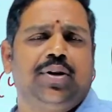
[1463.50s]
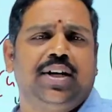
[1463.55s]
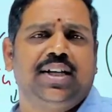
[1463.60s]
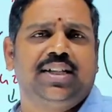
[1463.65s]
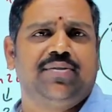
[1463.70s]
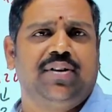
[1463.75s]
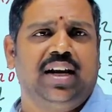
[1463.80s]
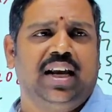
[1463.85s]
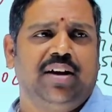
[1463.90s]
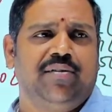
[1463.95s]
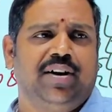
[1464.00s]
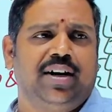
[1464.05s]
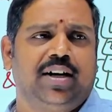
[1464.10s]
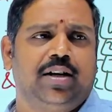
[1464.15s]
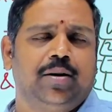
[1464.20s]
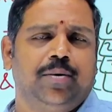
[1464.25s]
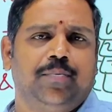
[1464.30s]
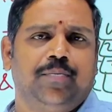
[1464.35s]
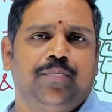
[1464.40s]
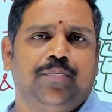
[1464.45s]
will leave it.
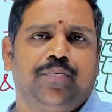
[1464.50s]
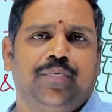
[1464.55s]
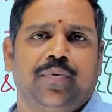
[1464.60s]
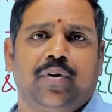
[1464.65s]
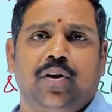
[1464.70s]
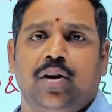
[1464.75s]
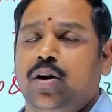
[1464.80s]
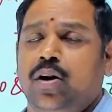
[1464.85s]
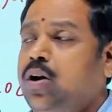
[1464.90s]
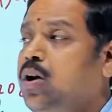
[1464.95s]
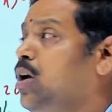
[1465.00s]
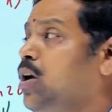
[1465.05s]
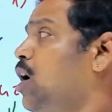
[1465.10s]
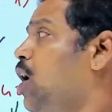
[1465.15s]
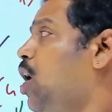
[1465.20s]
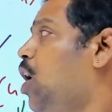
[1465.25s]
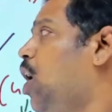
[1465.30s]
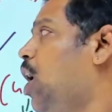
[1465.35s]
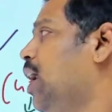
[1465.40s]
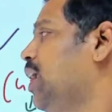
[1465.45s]

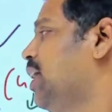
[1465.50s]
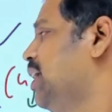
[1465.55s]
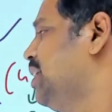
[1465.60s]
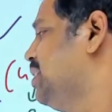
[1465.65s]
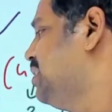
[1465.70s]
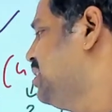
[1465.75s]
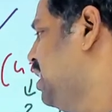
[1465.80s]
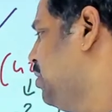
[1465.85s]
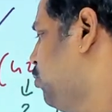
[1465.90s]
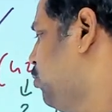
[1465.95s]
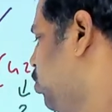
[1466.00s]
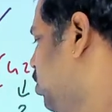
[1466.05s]
Or else they won't say